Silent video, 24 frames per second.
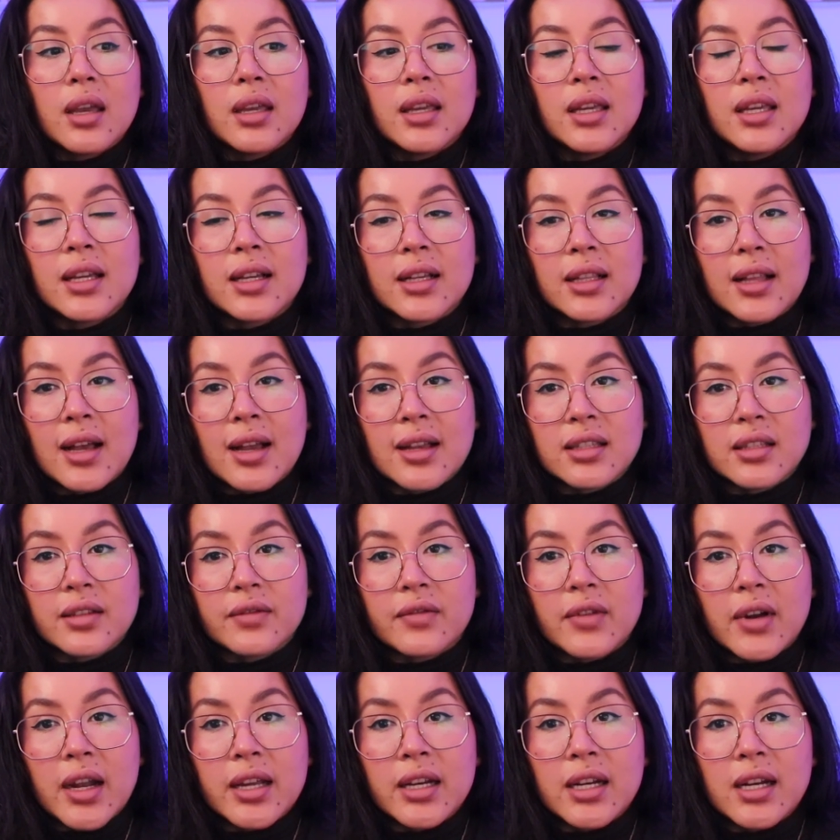He
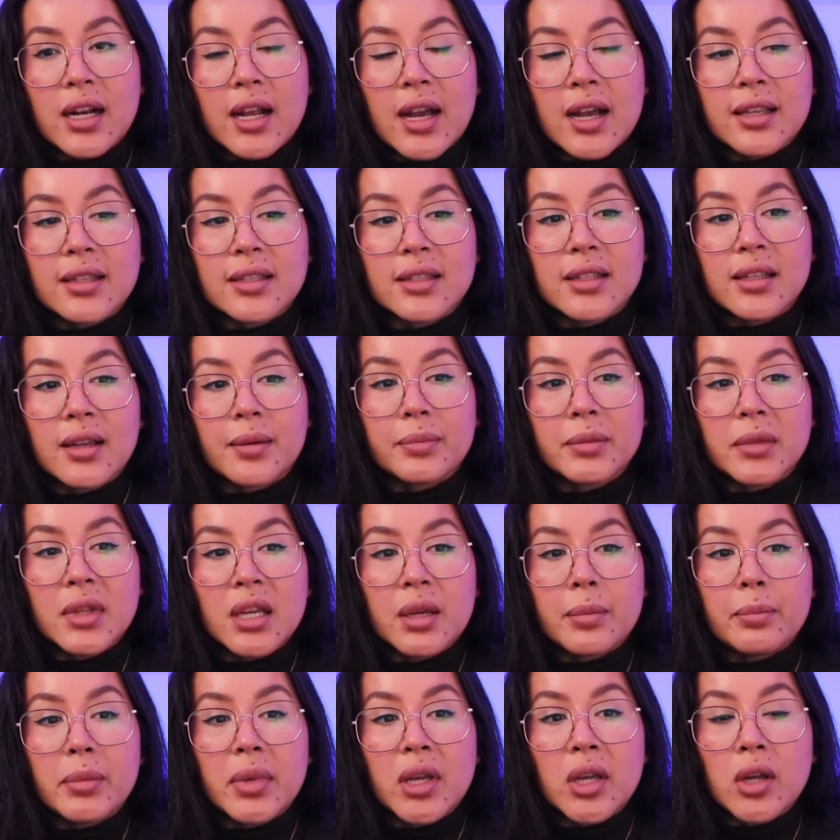classified it as
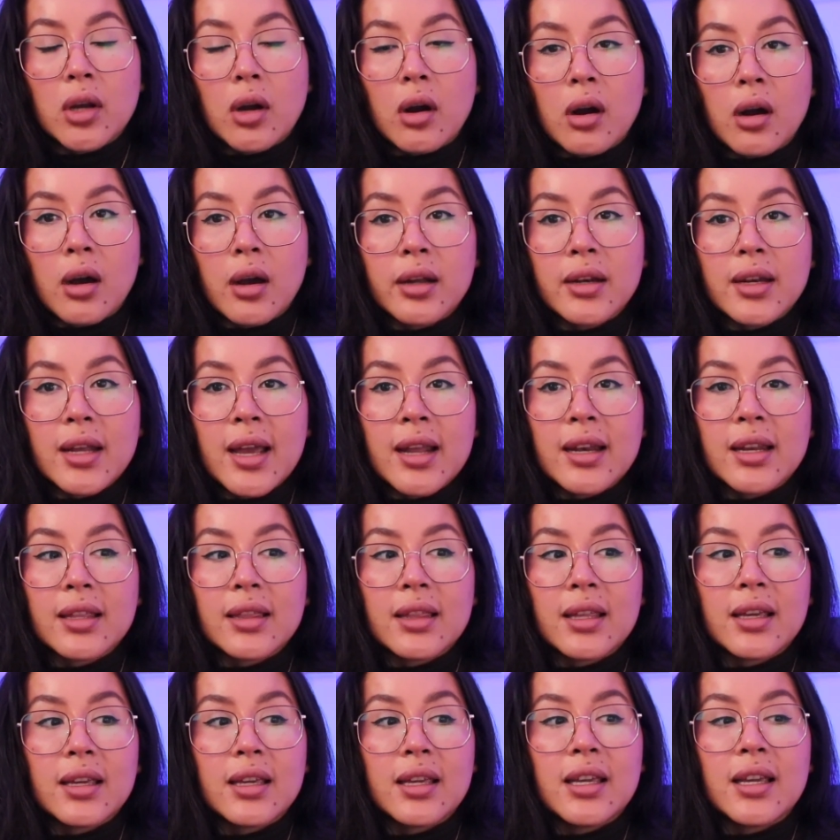something beyond
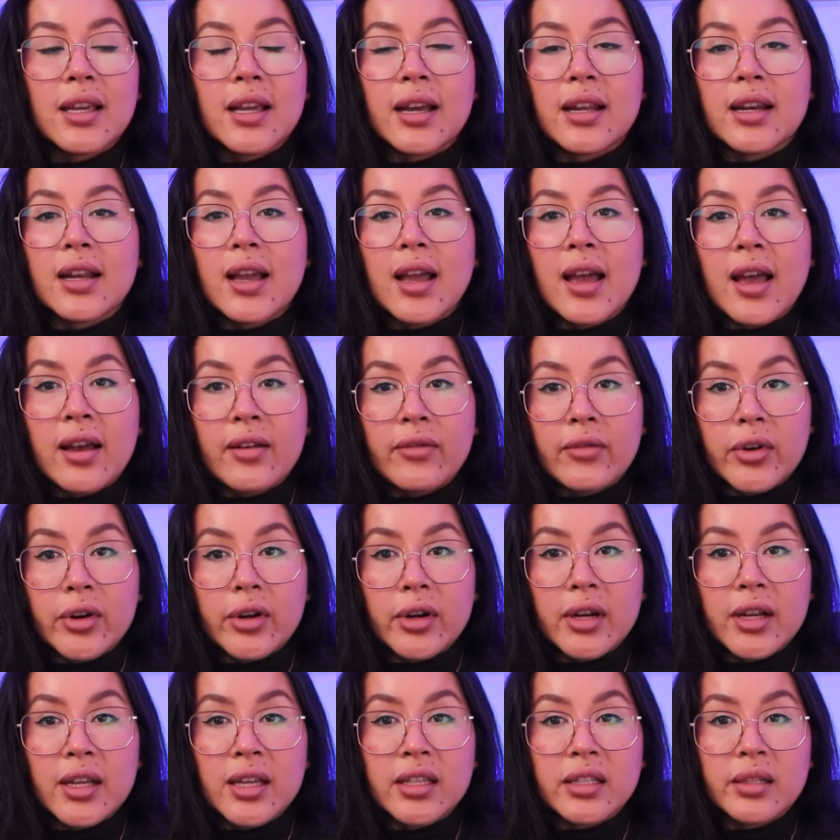anything he had
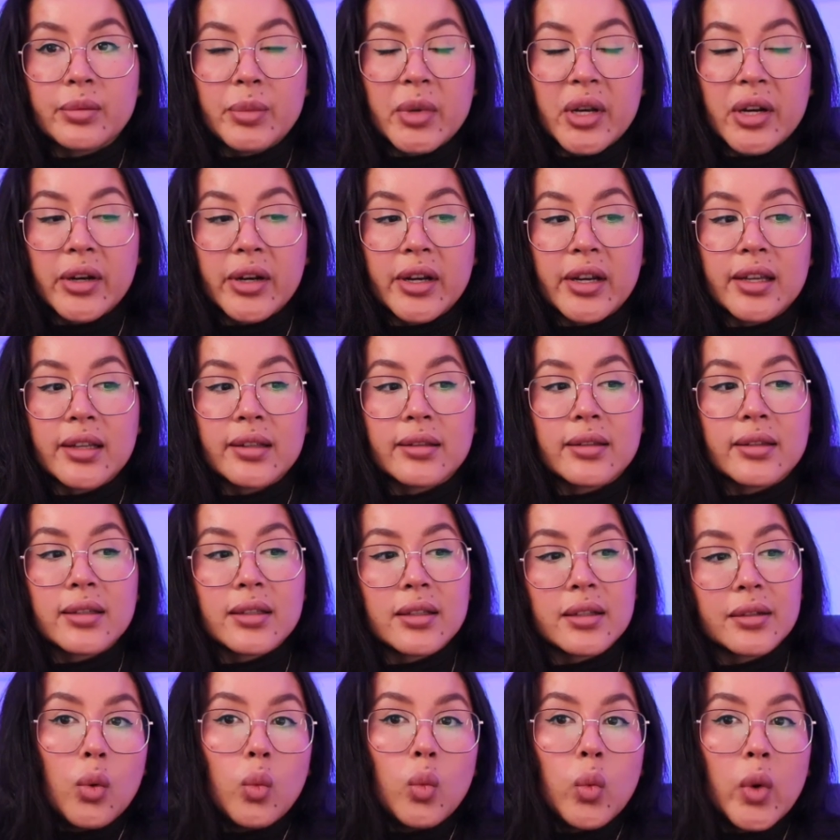ever
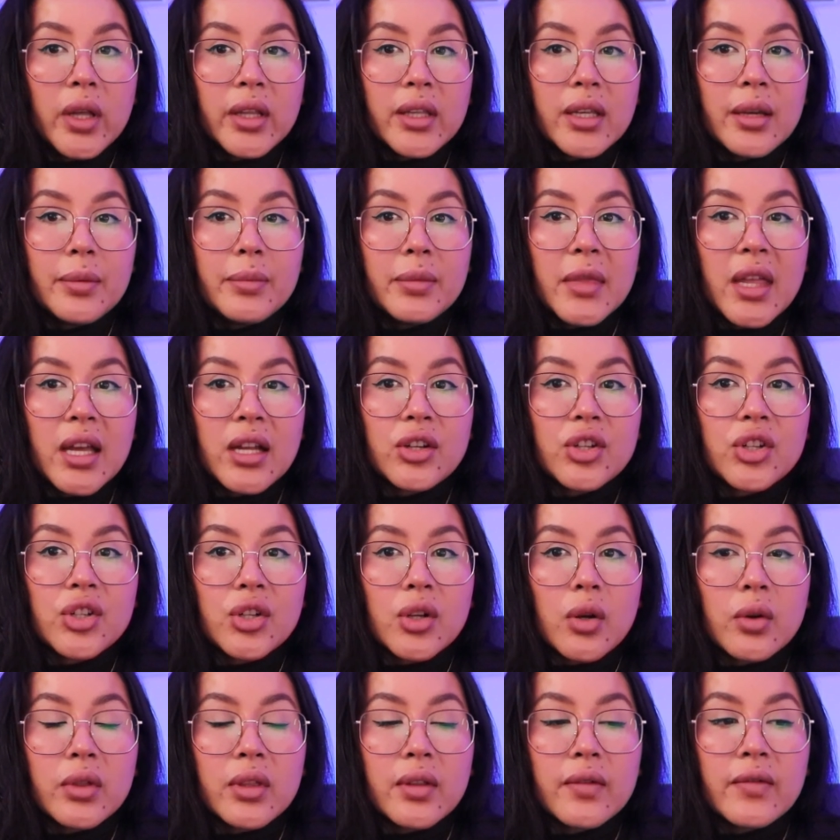experienced. William then
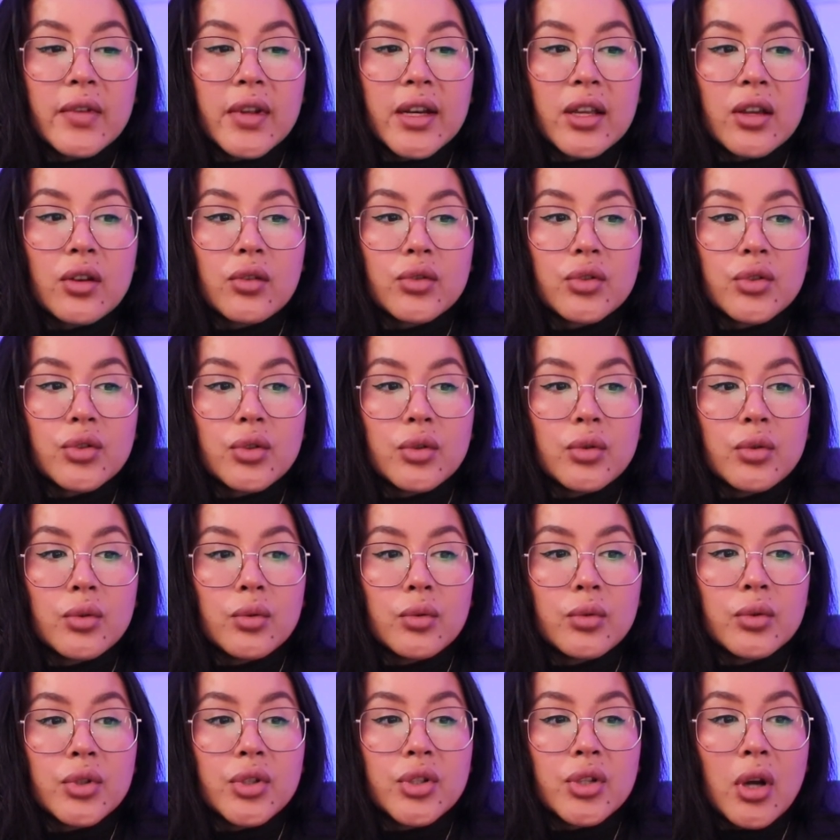showed the video to